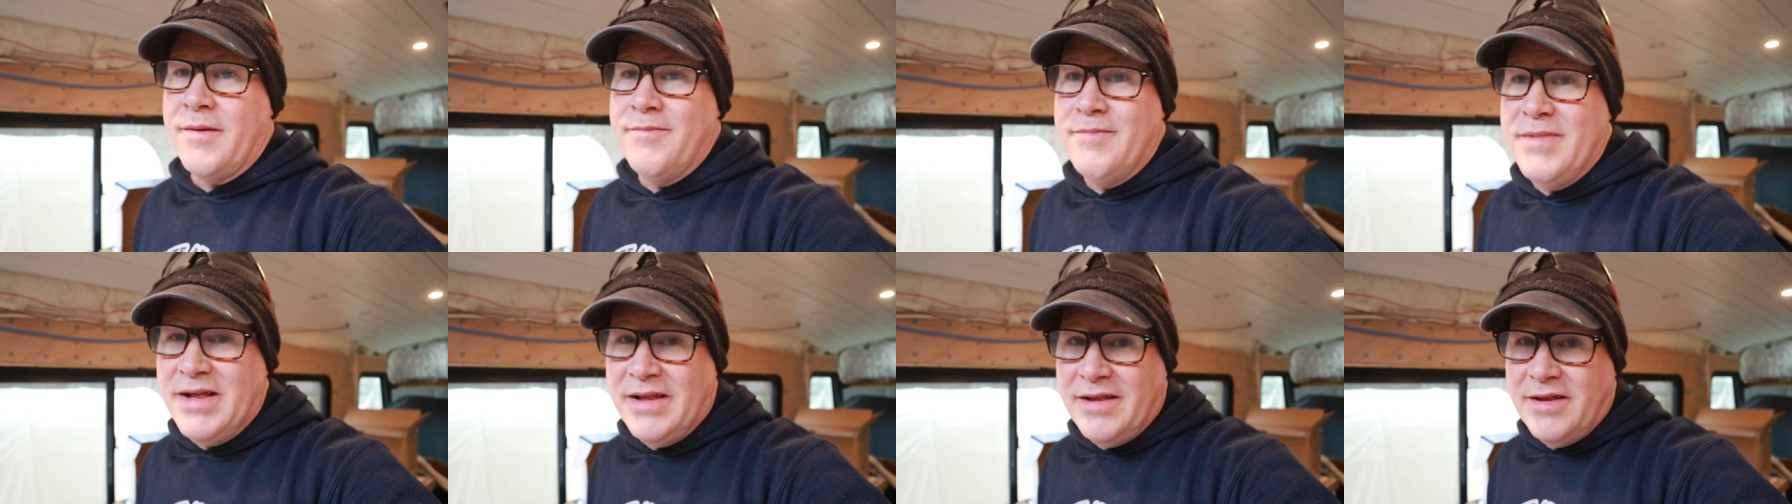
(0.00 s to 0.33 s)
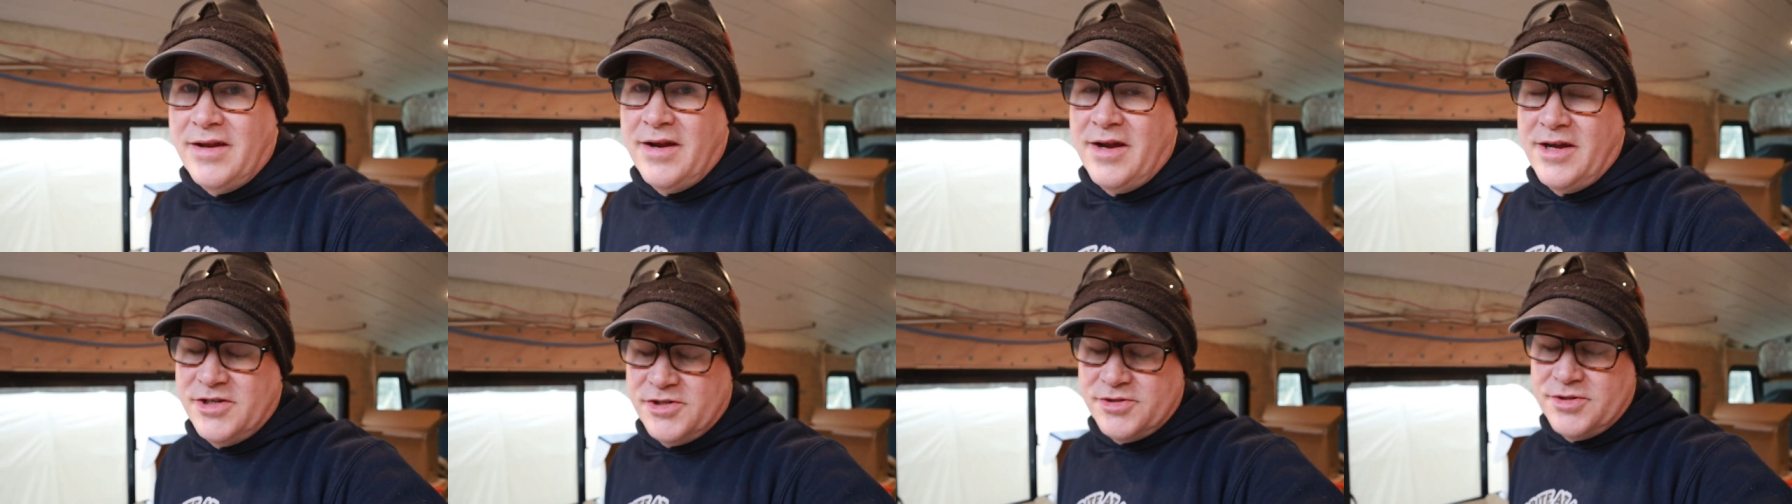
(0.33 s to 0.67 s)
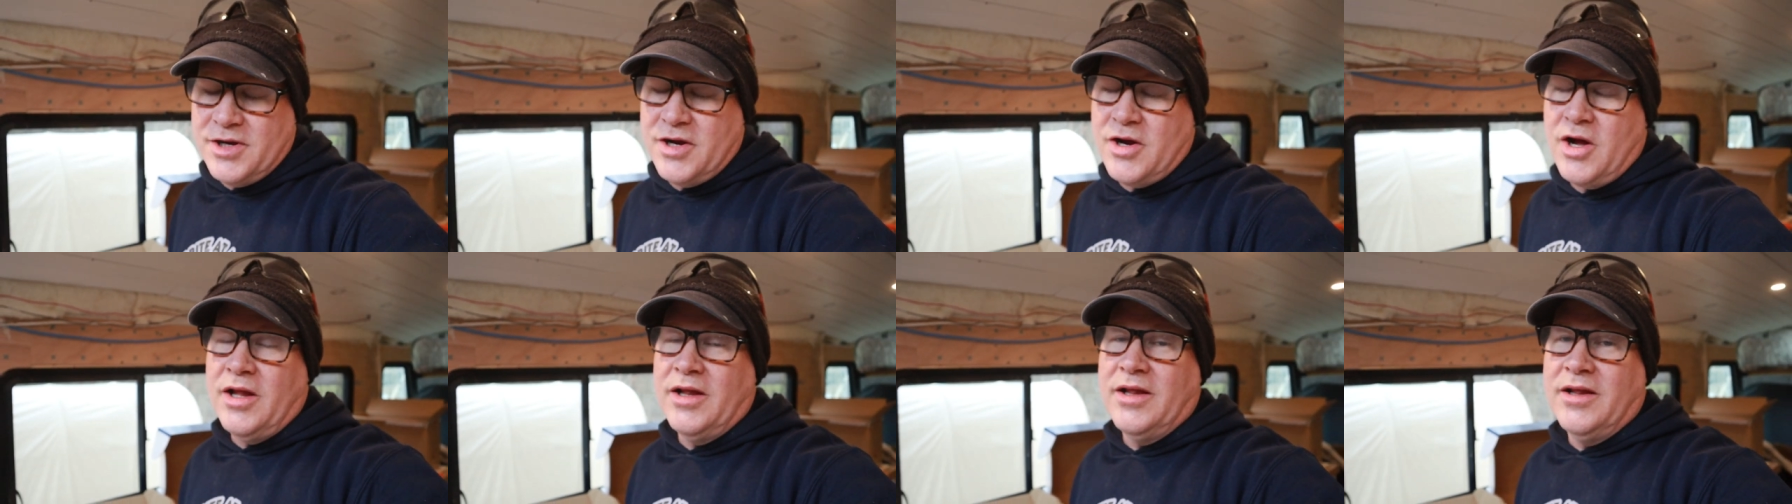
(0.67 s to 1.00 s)
And Mel and I
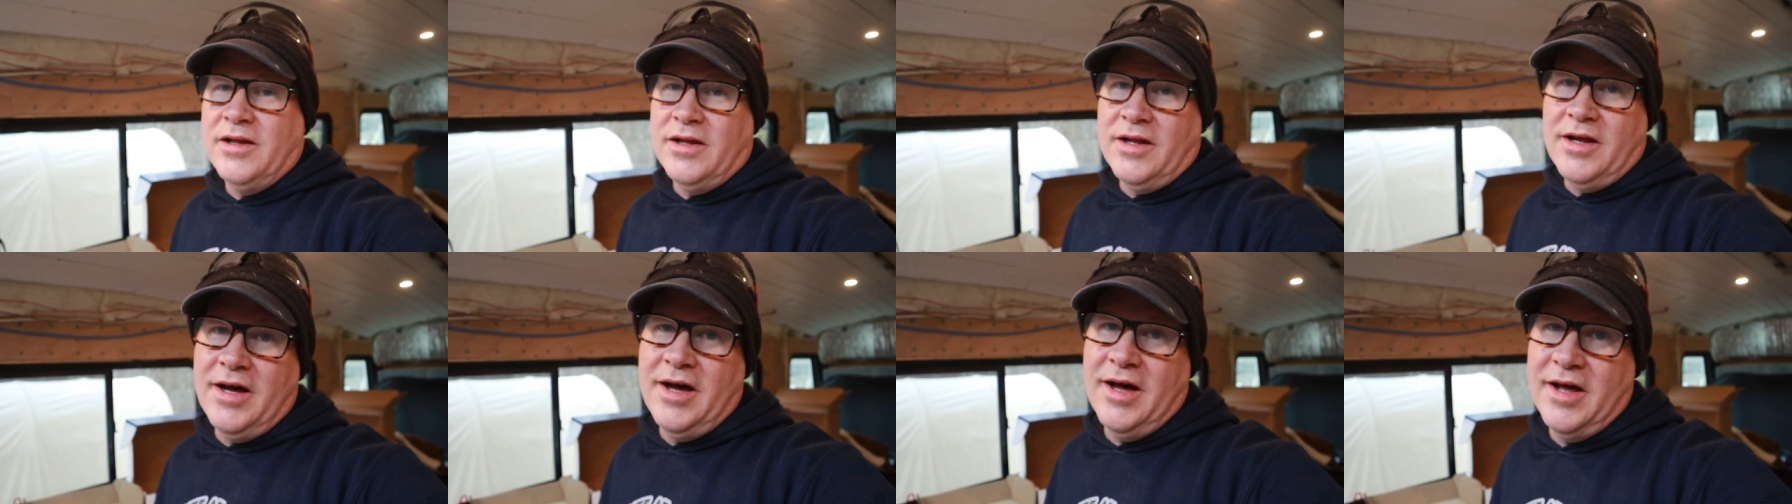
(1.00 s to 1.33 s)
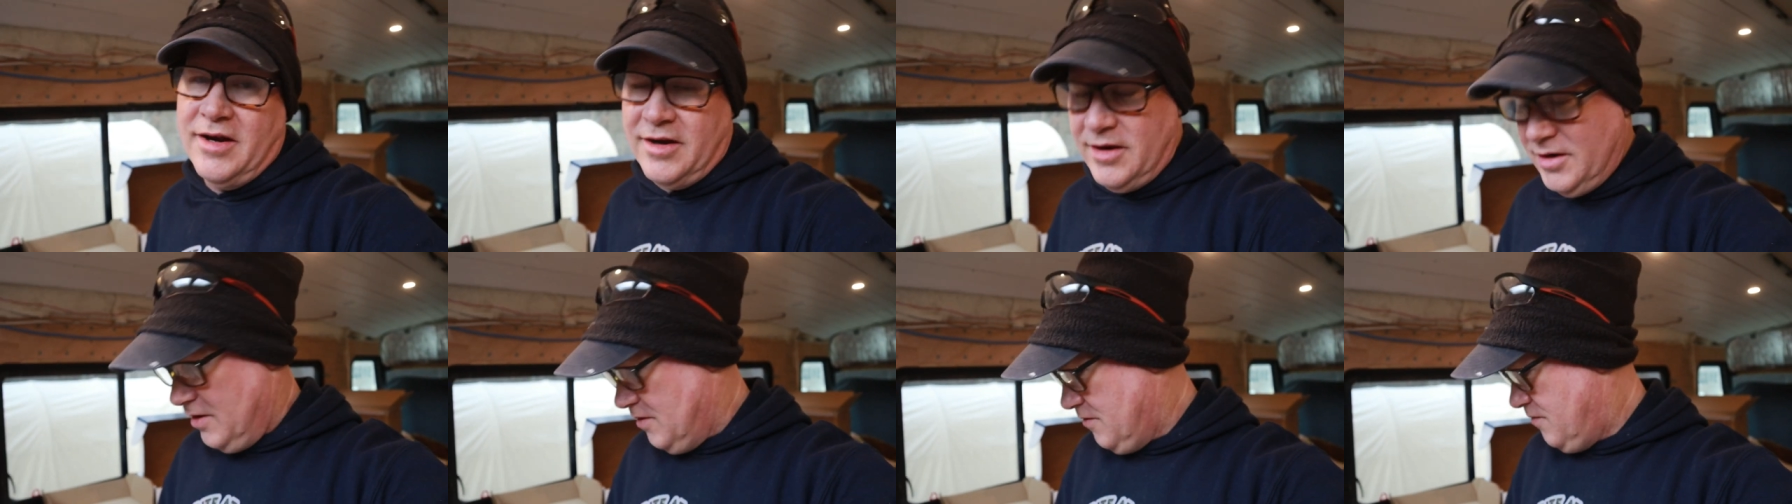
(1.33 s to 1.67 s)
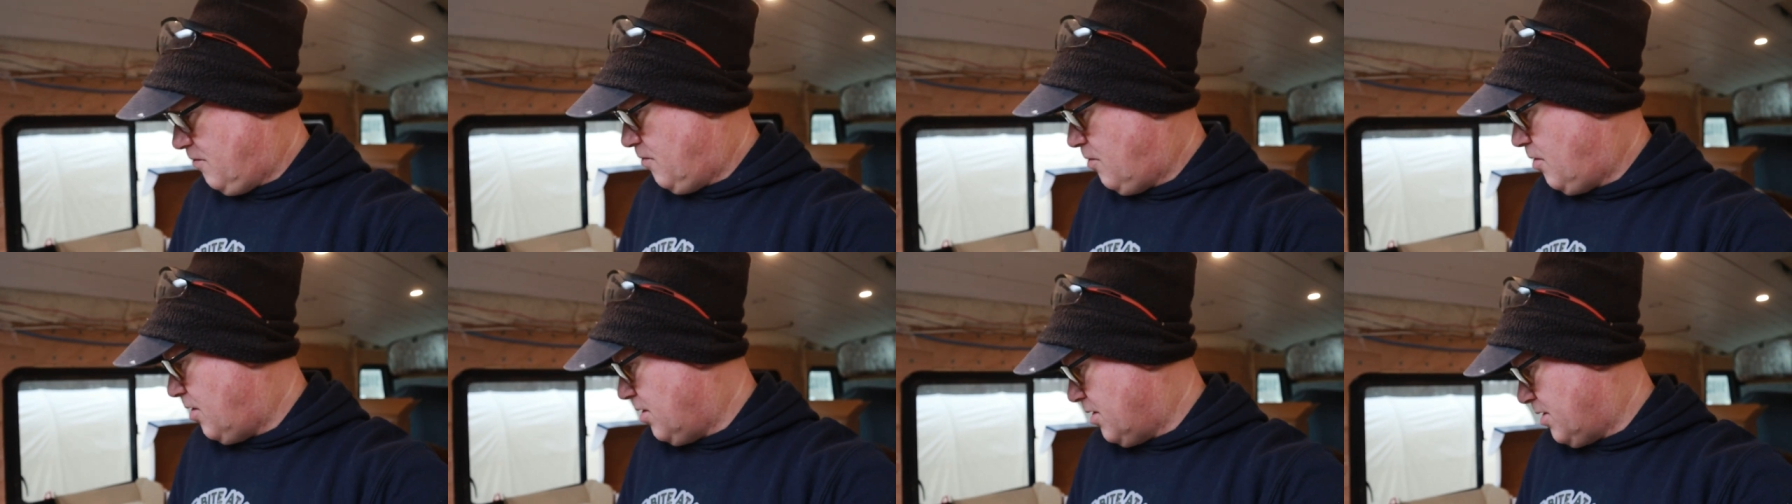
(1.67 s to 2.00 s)
drink a lot
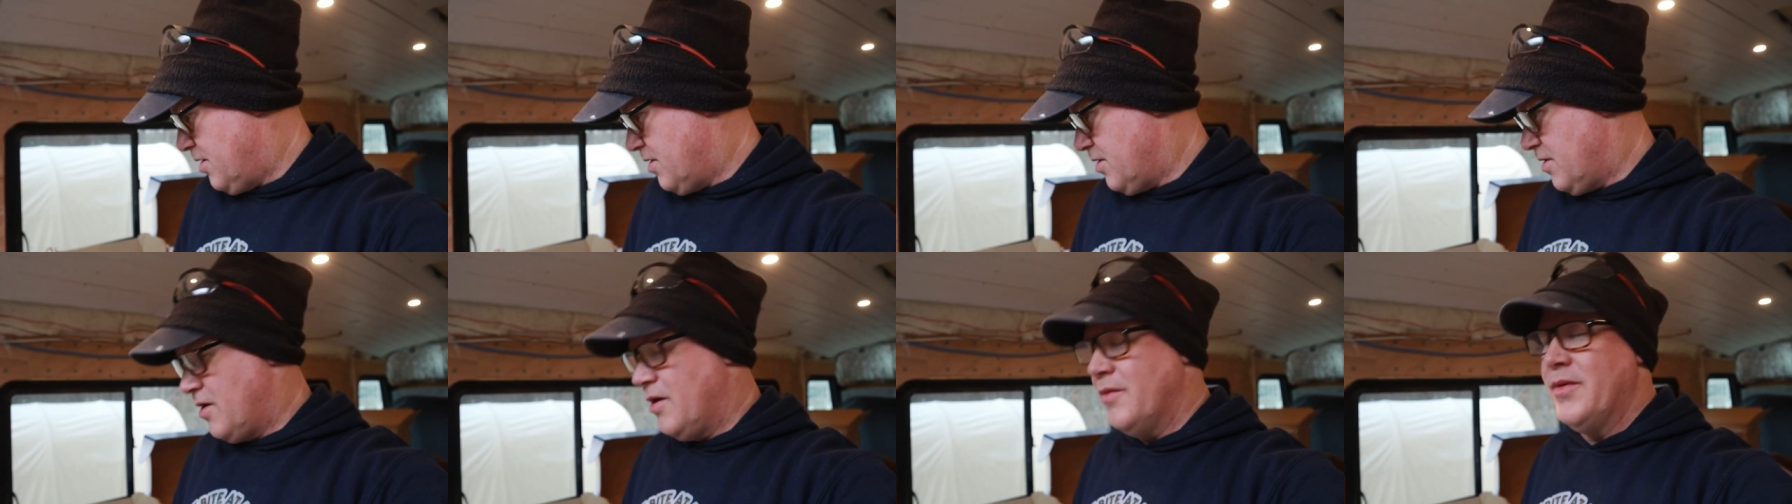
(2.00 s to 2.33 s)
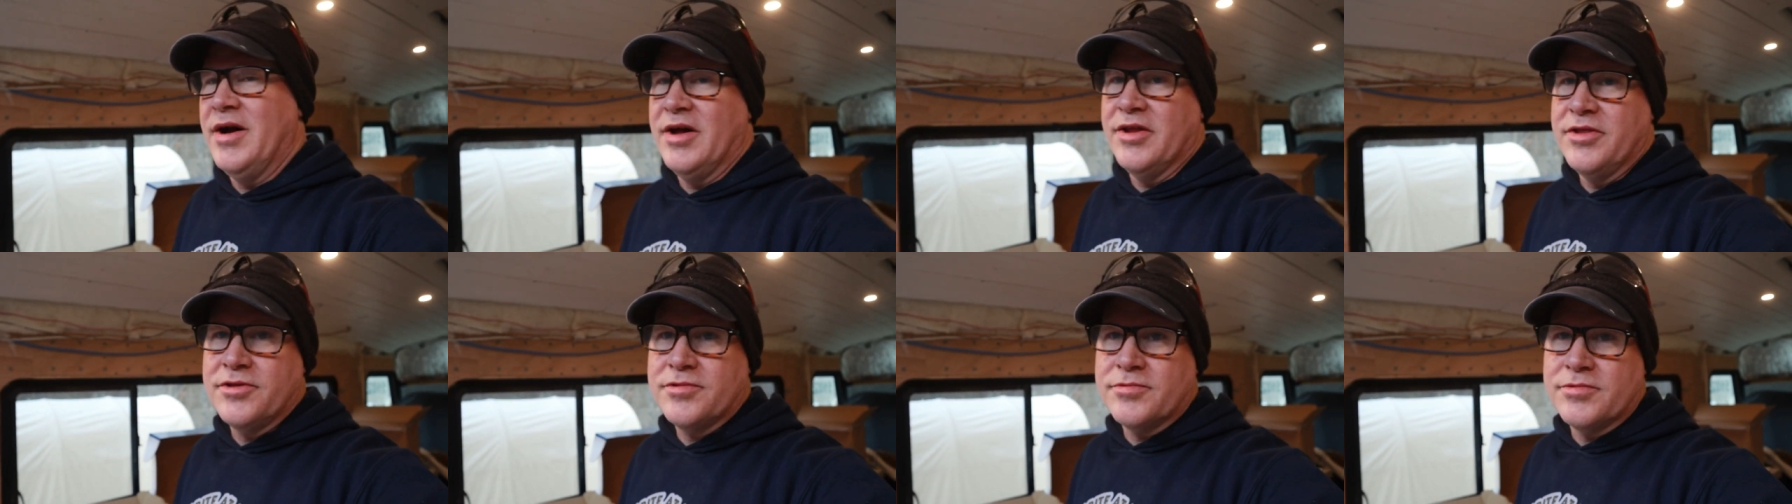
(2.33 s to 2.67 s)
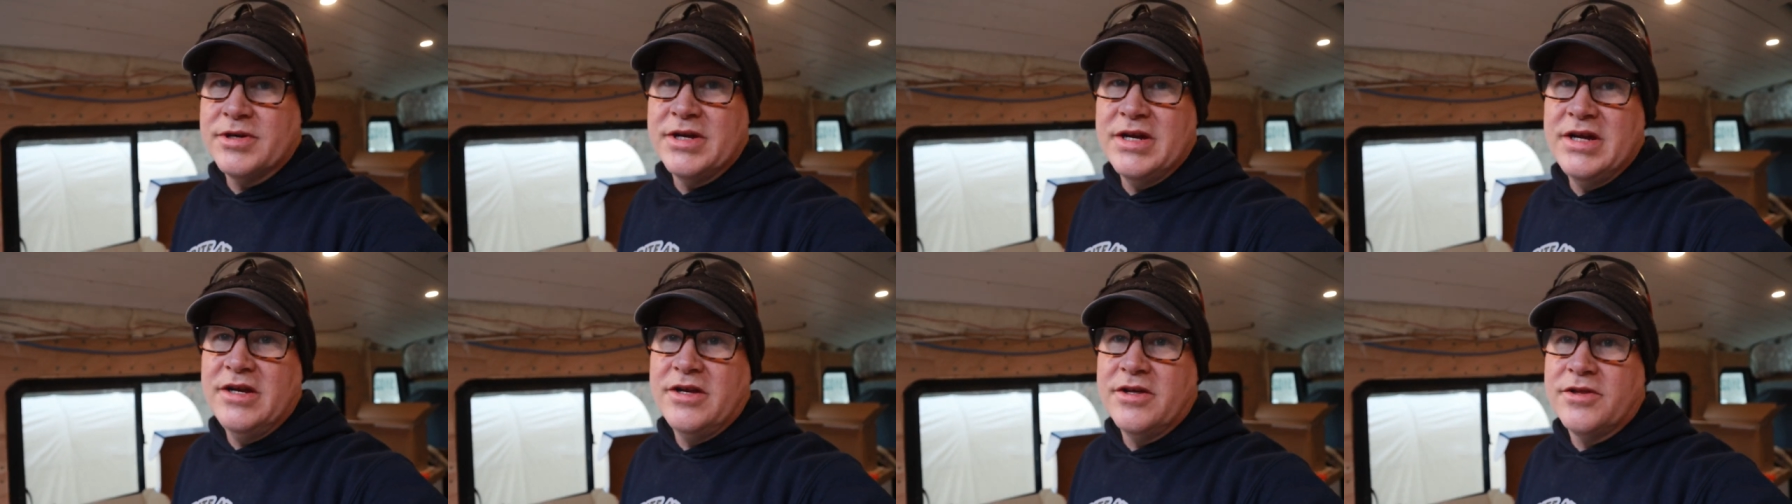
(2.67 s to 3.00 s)
of water, about
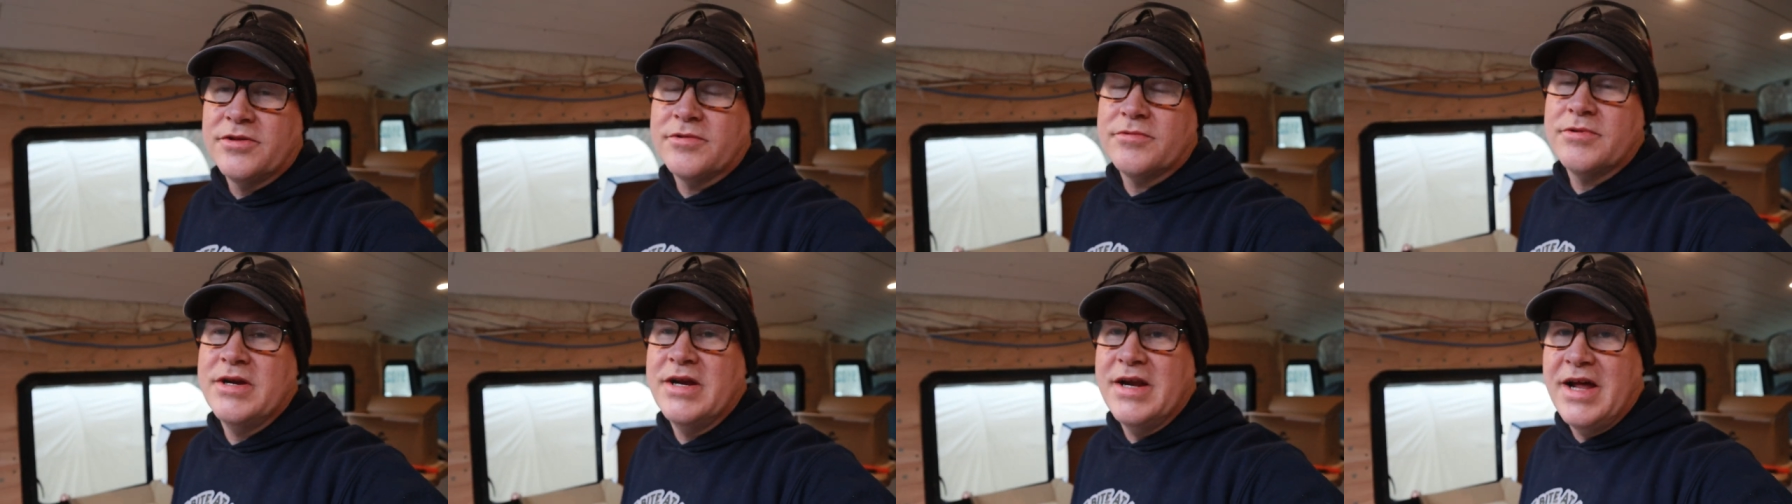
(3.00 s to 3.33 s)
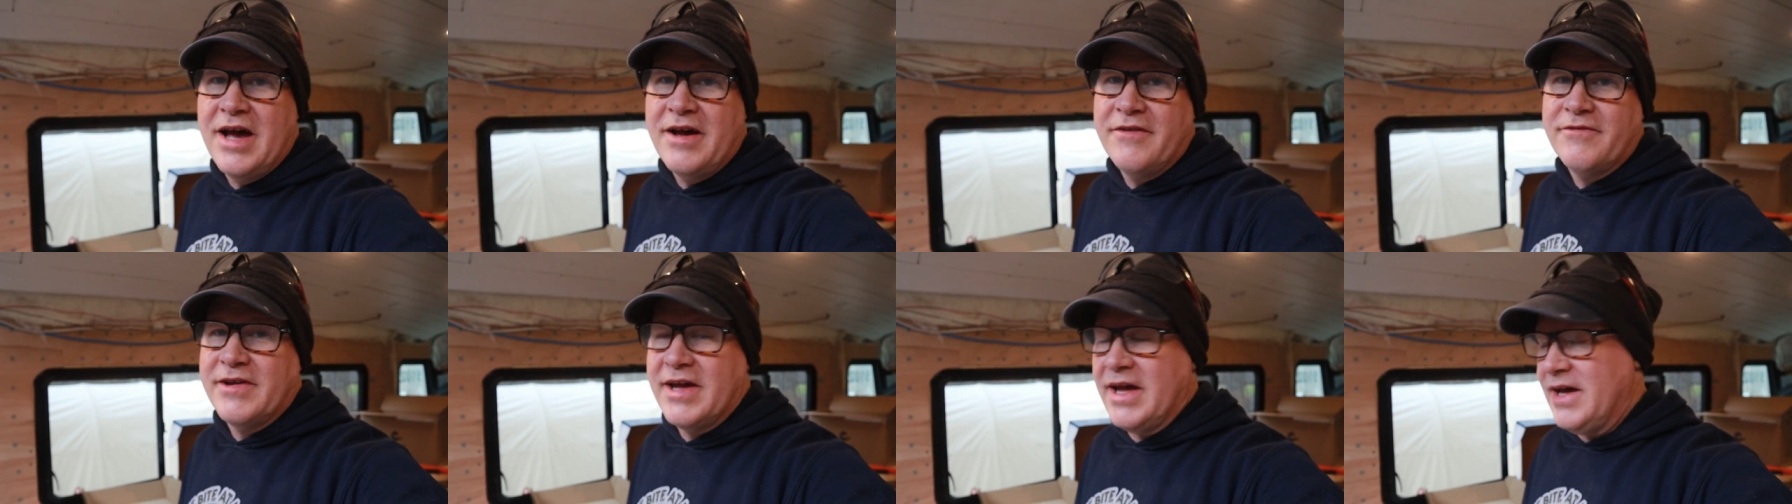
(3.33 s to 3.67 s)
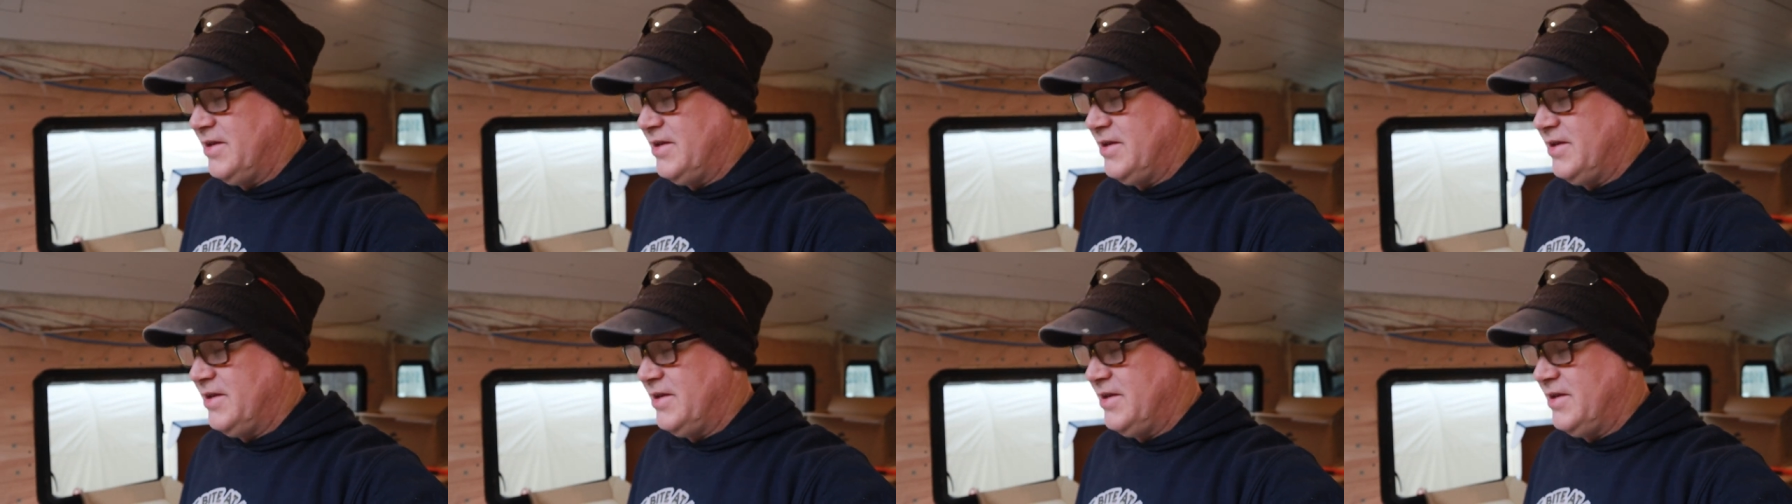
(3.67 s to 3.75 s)
three to three and a half